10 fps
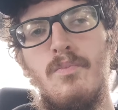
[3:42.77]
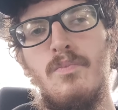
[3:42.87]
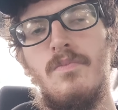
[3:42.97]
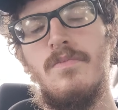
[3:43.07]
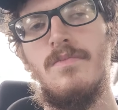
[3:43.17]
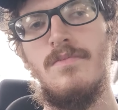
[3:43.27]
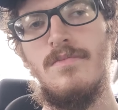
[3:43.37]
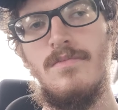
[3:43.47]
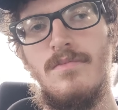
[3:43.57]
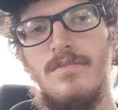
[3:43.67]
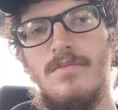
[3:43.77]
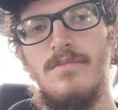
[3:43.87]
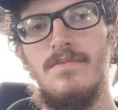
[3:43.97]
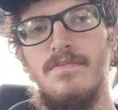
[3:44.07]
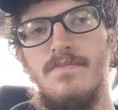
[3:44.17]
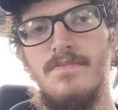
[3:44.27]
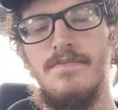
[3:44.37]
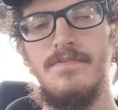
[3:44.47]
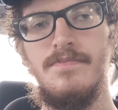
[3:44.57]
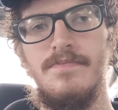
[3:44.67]

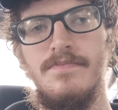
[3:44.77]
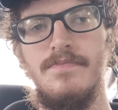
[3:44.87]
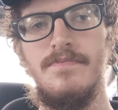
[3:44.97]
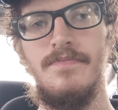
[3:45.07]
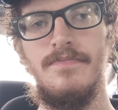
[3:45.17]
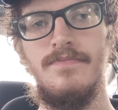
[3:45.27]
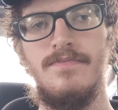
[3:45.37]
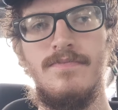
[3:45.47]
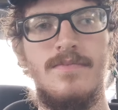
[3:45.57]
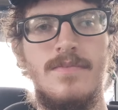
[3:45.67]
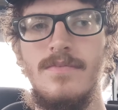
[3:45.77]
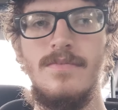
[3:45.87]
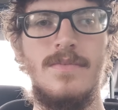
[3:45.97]
(silence)